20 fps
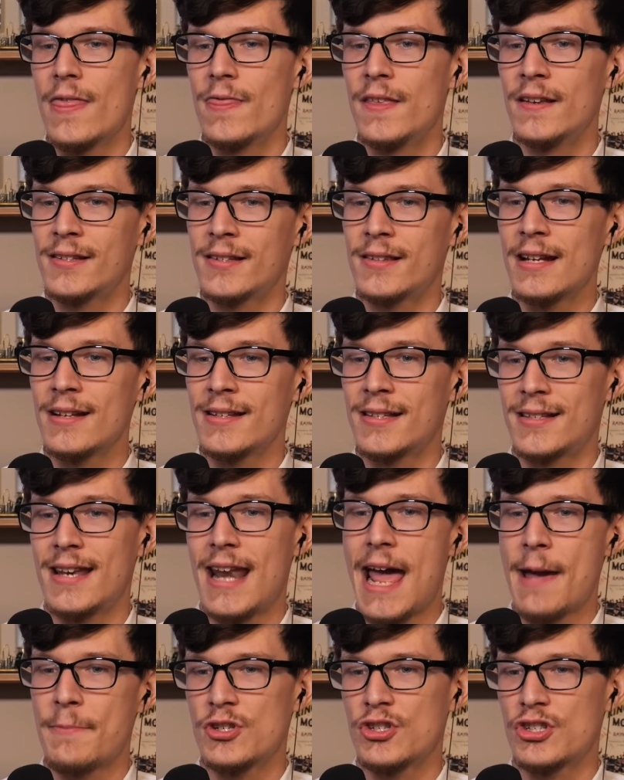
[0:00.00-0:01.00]
This thing
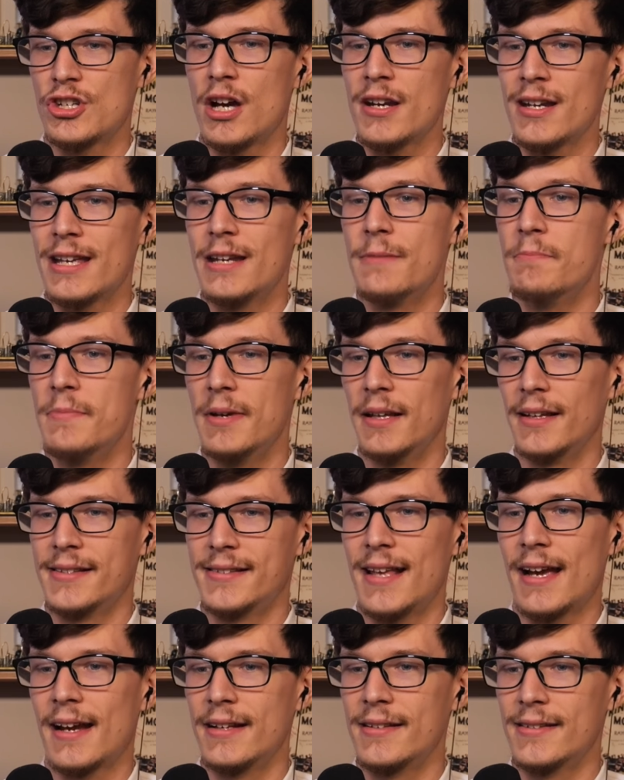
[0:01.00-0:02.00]
snaps shut in
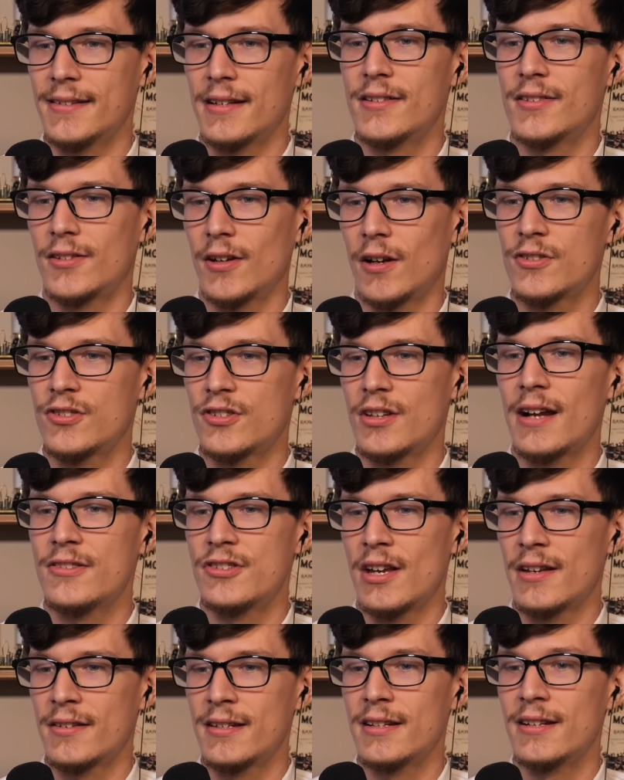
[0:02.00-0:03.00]
milliseconds and starts
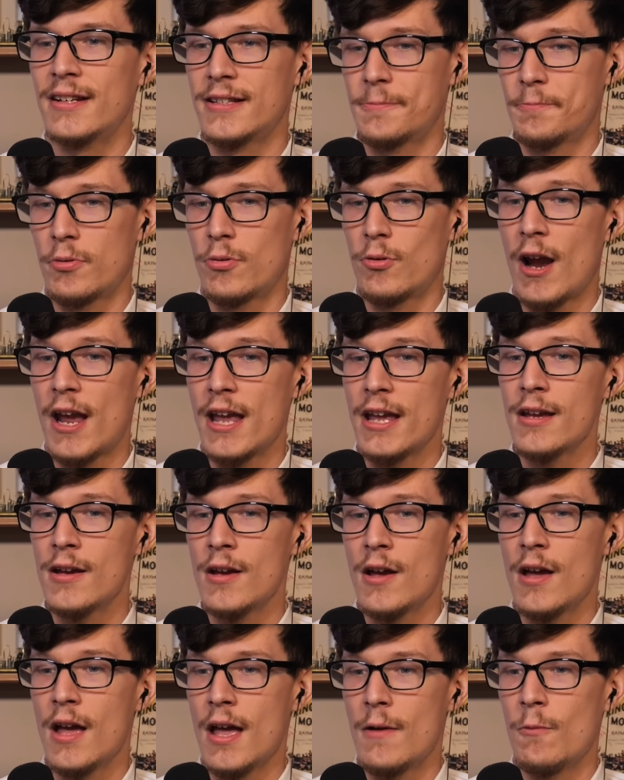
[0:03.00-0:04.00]
digesting its prey
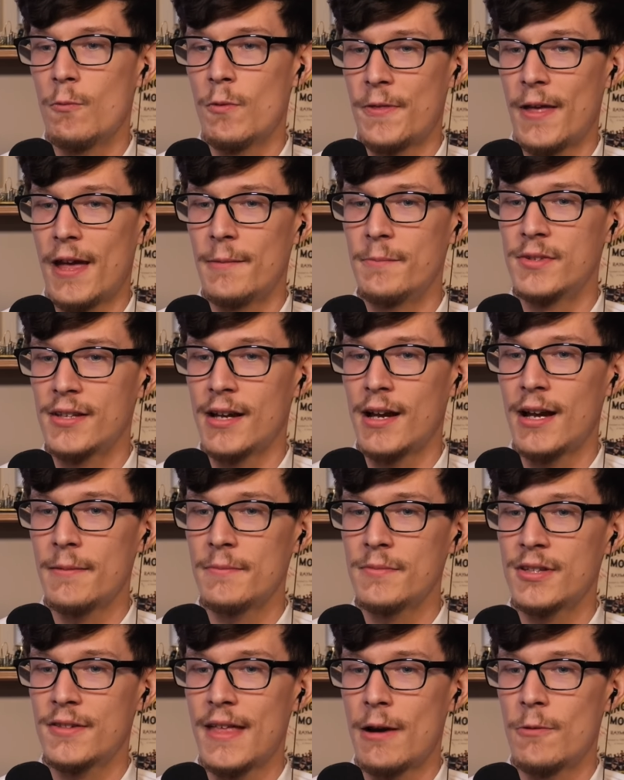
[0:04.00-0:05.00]
with
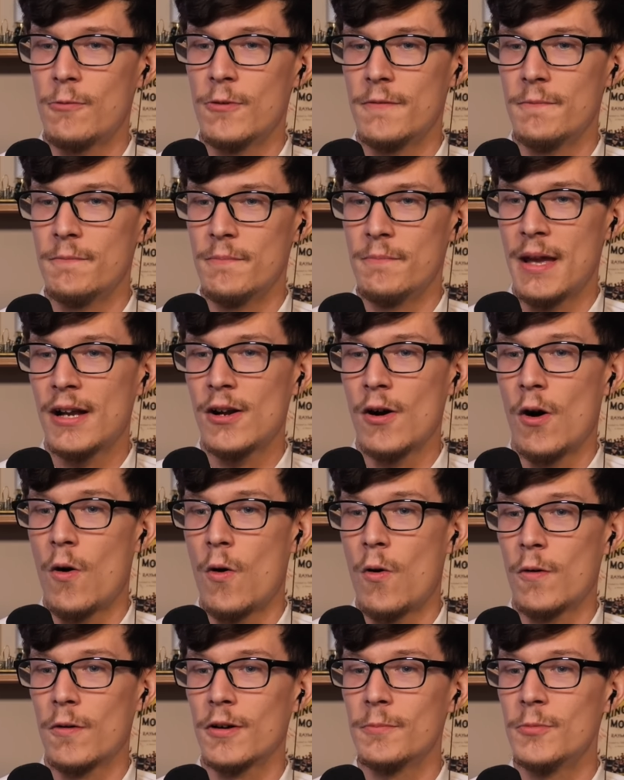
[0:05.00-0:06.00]
enzymes that would make a
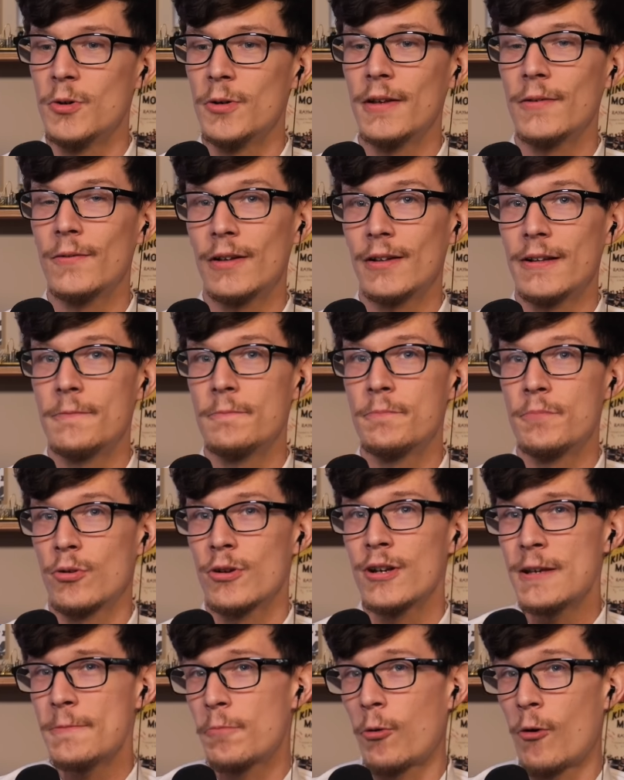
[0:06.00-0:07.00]
horror movie villain
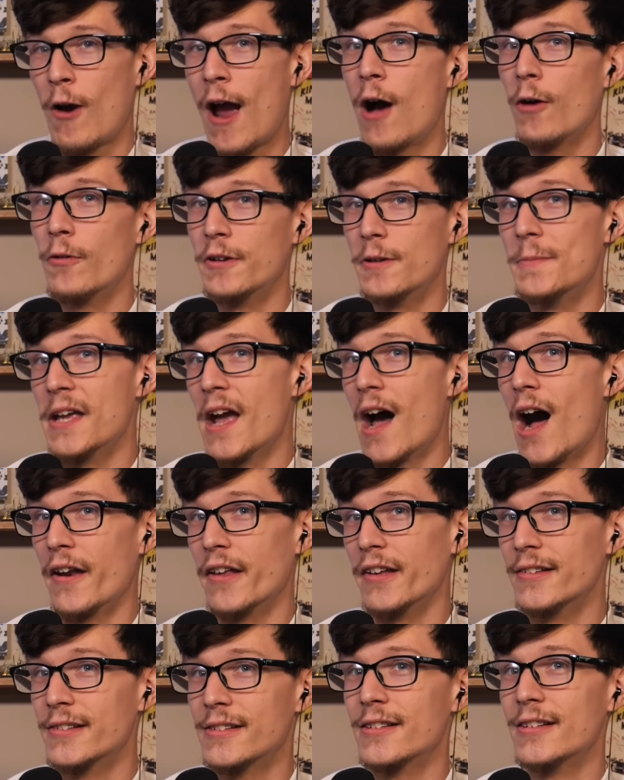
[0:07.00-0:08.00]
pretty proud, to be
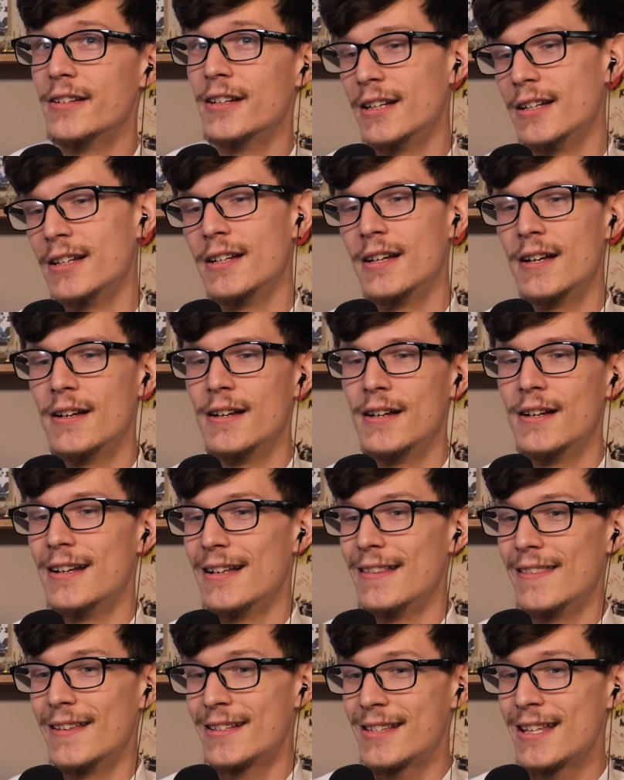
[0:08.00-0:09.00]
honest.
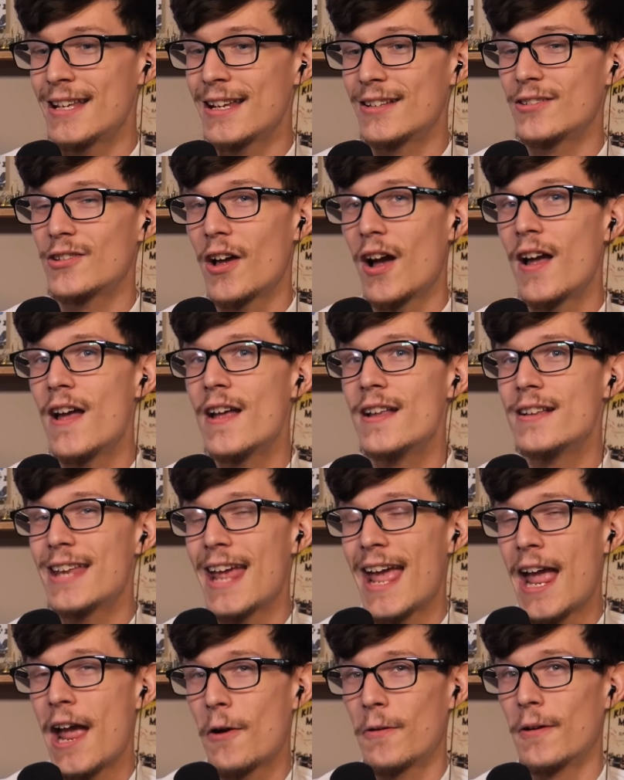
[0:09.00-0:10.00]
This thing is
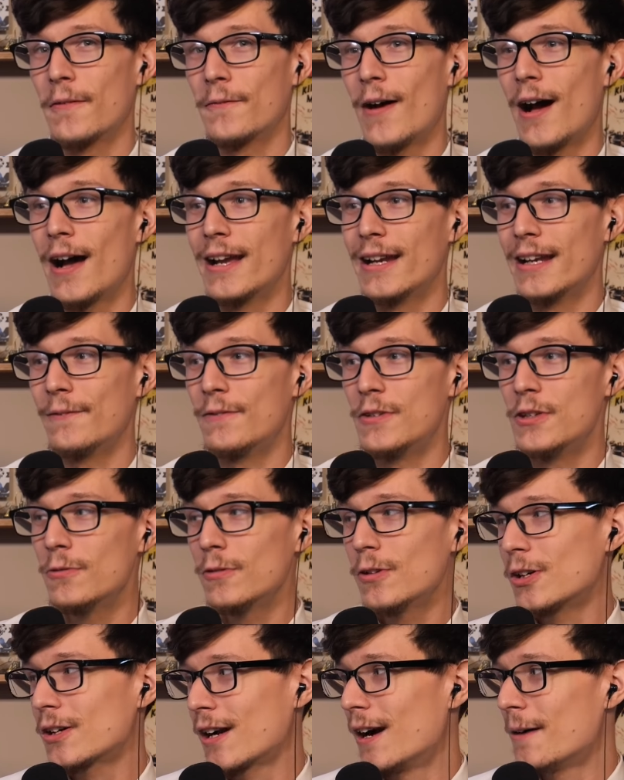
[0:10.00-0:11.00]
terrifying. If you
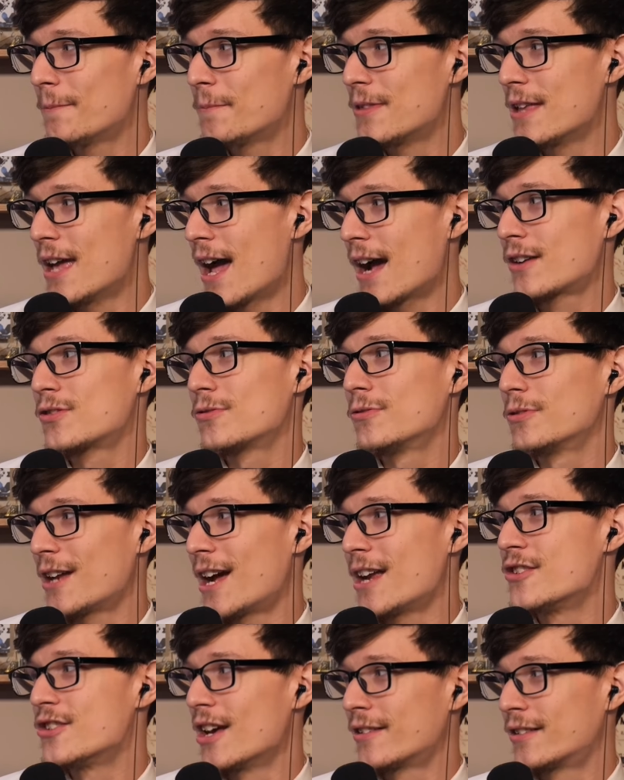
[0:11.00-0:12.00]
look up the actual
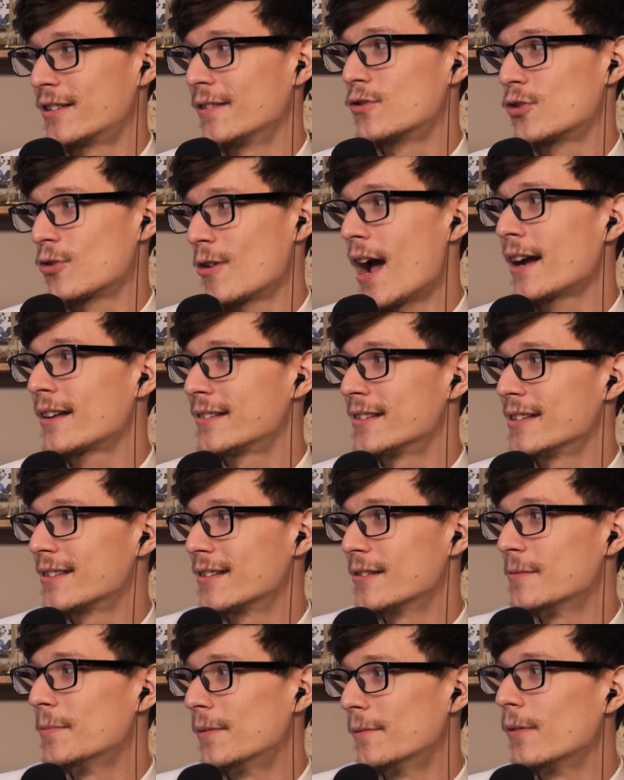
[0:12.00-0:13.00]
digestive tract
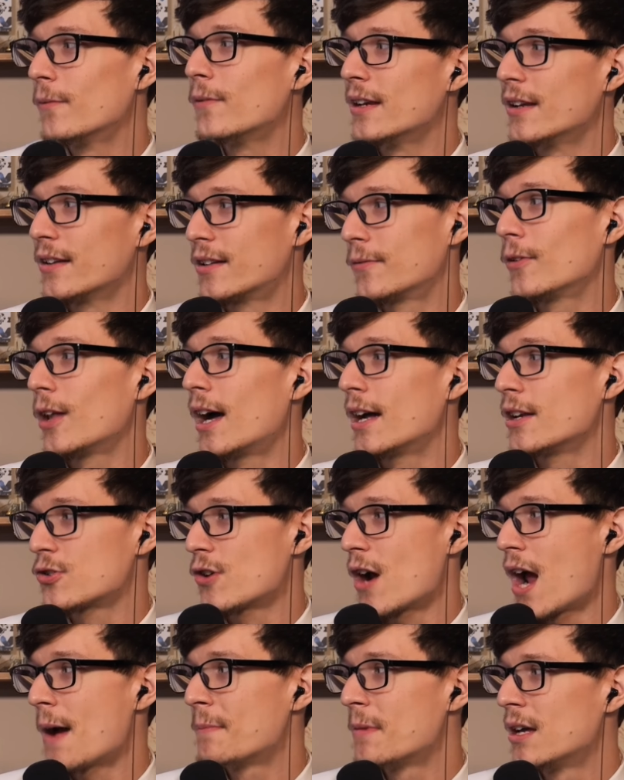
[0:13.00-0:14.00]
system of a Venus
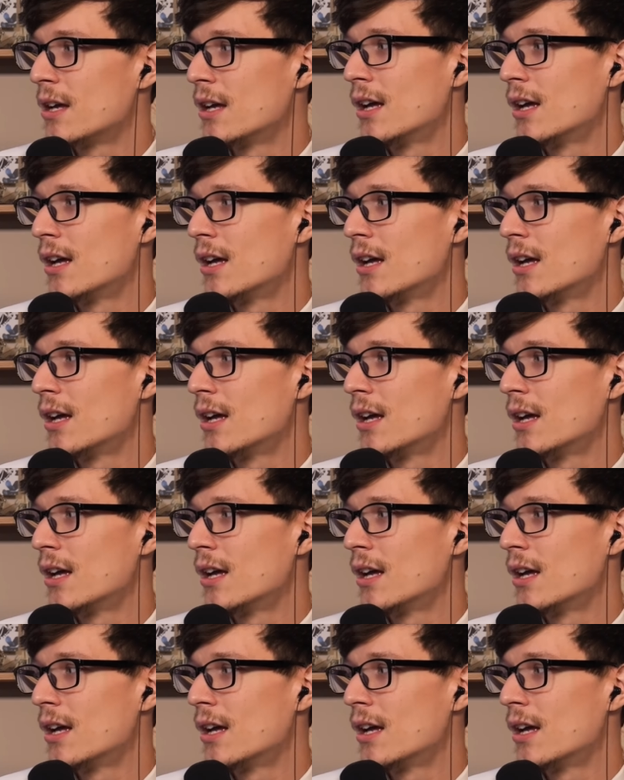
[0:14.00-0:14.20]
flytrap,